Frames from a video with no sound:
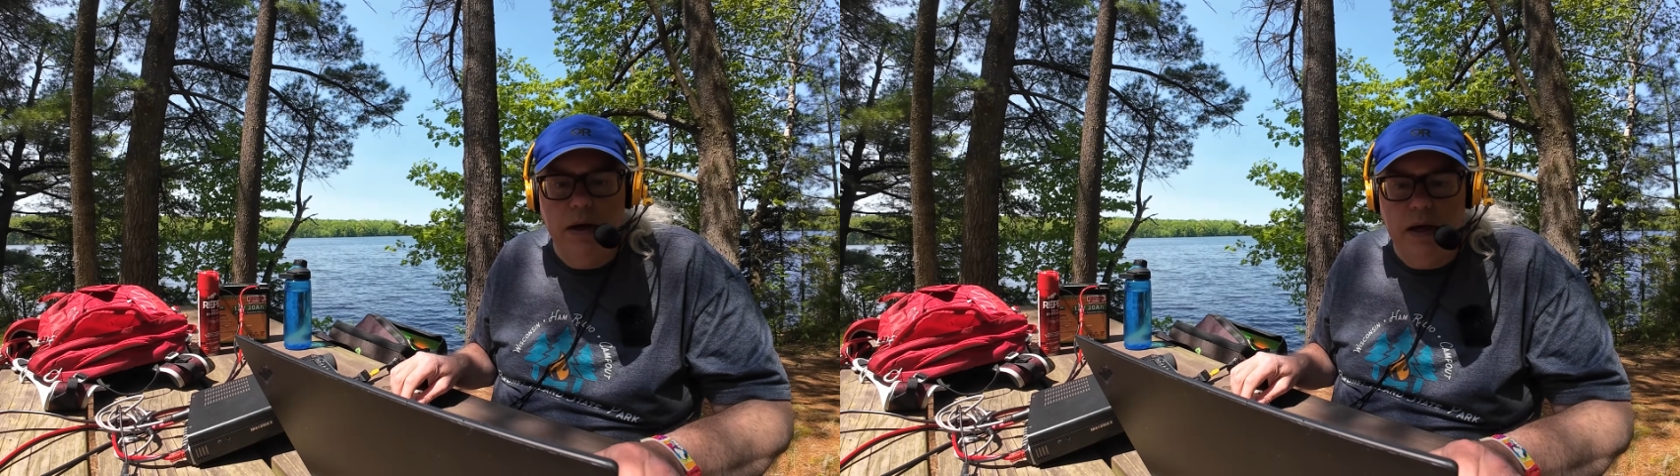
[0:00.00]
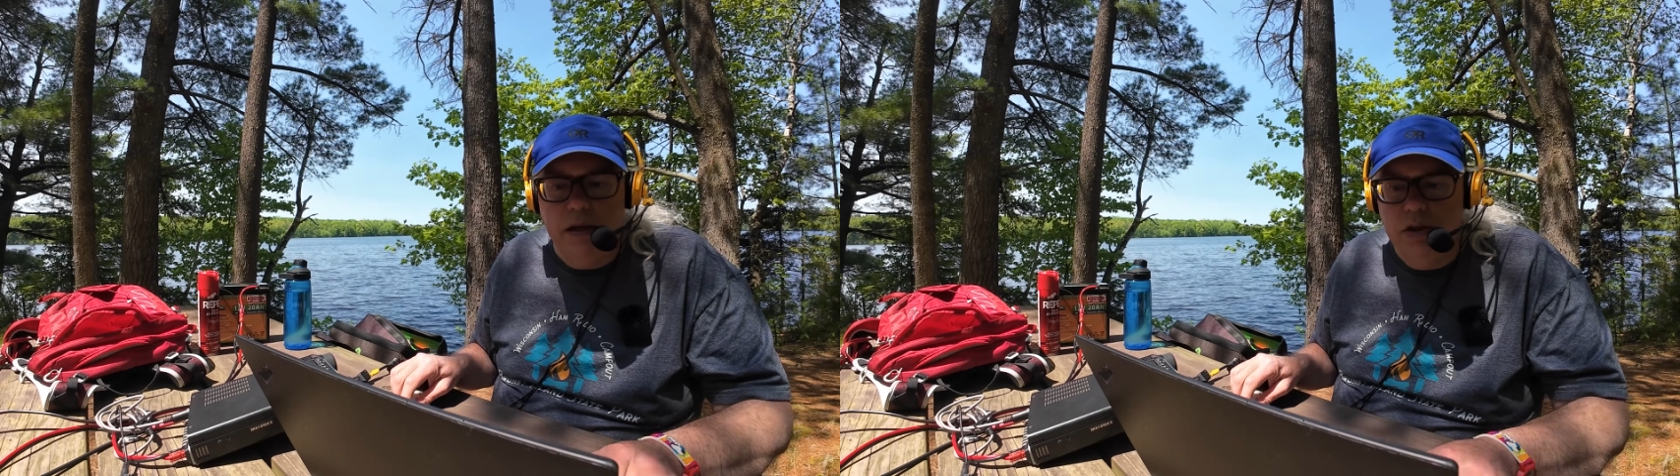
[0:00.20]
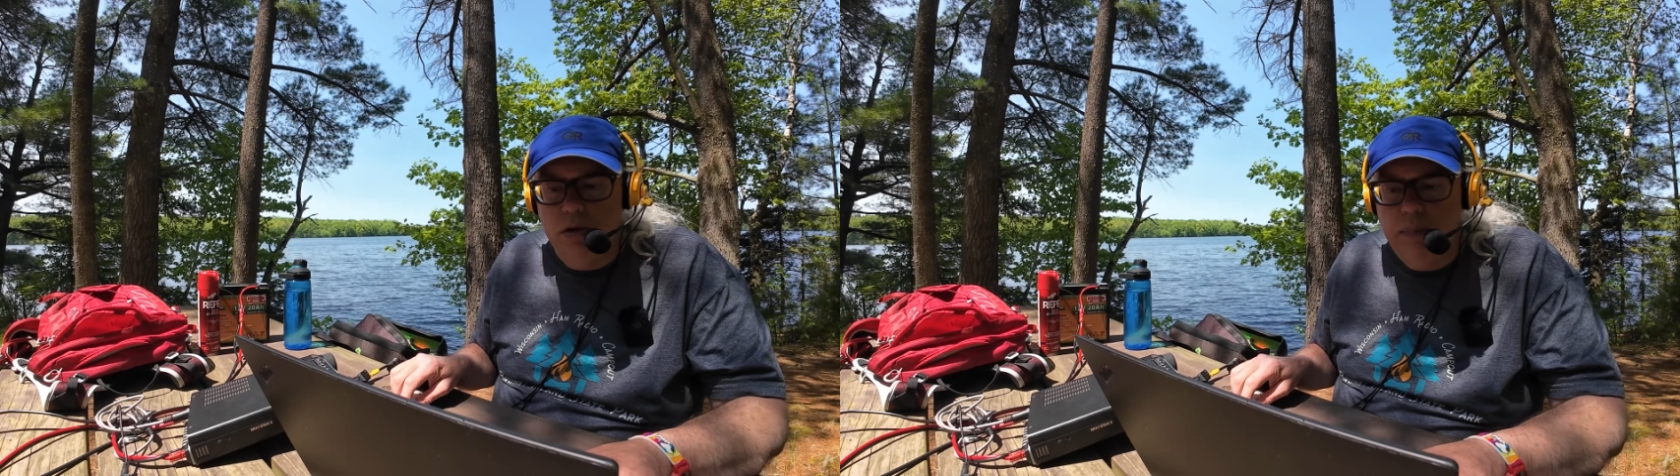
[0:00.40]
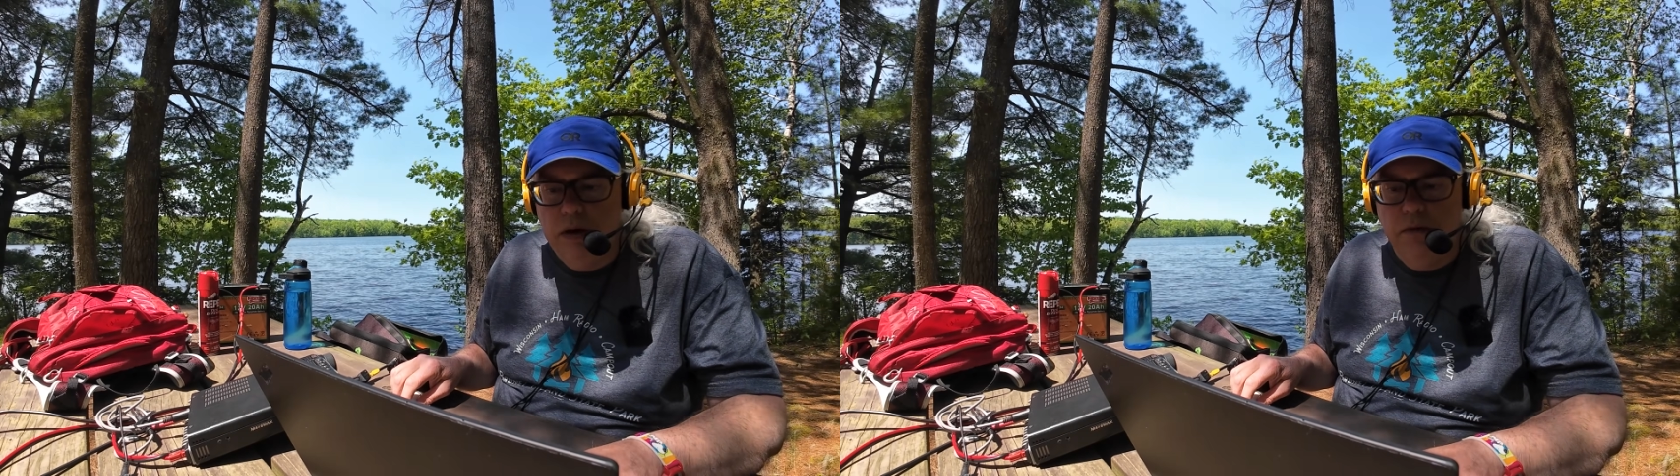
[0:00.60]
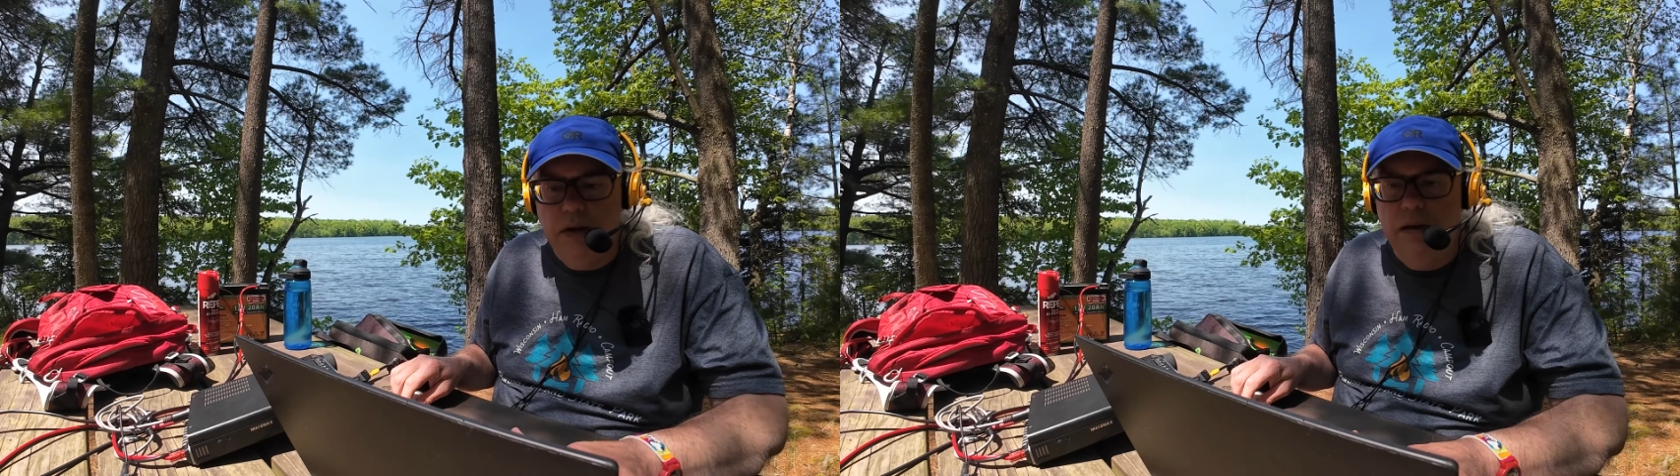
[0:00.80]
Got you. About
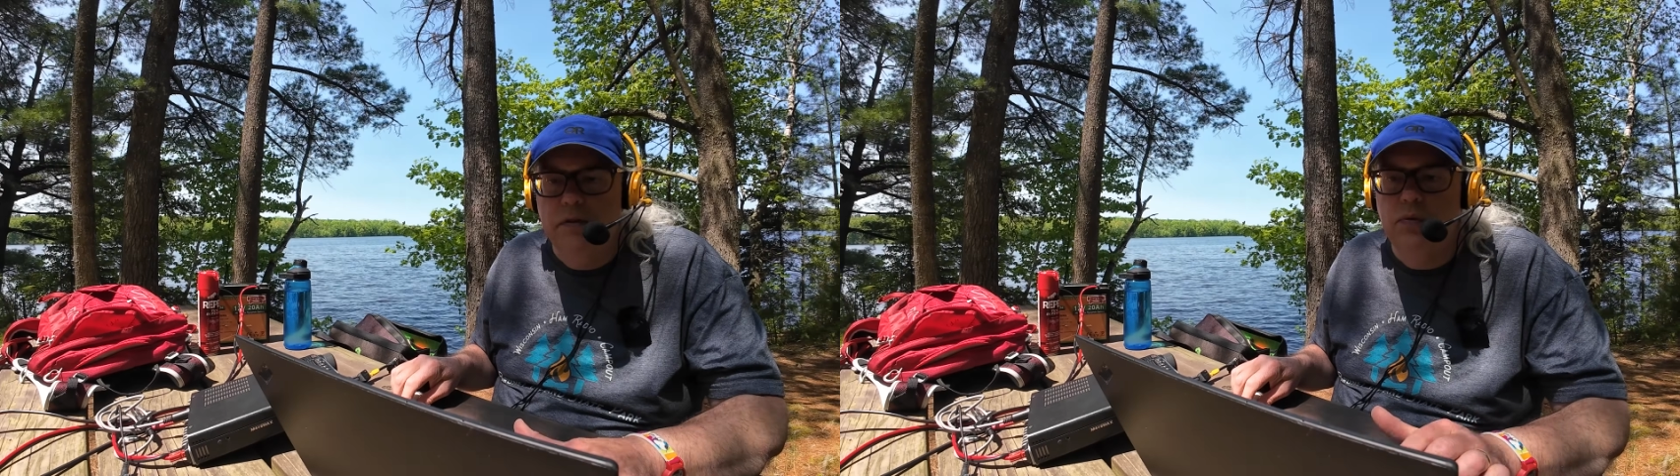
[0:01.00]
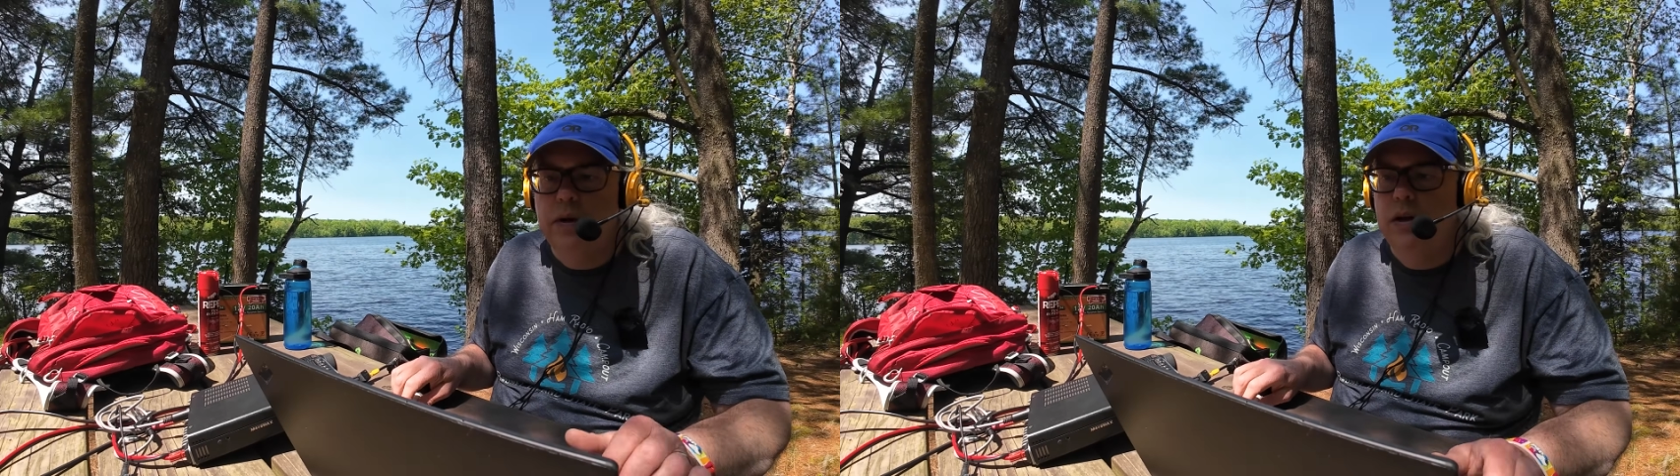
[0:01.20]
a five three